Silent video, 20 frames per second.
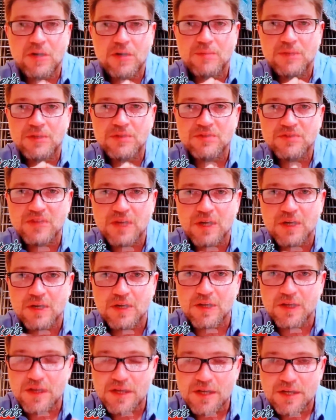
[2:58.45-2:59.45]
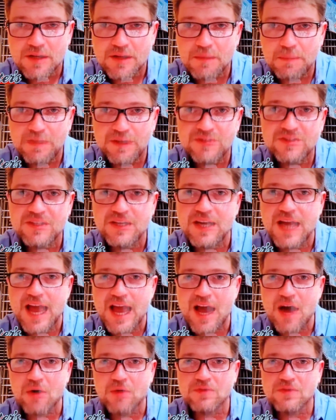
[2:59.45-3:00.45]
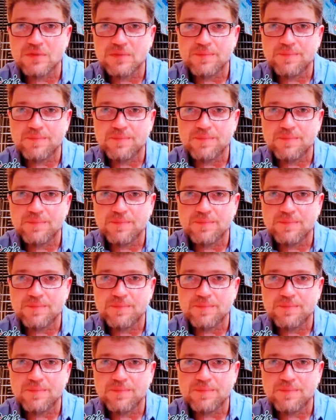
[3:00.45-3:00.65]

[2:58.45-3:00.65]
almost suck the piston out.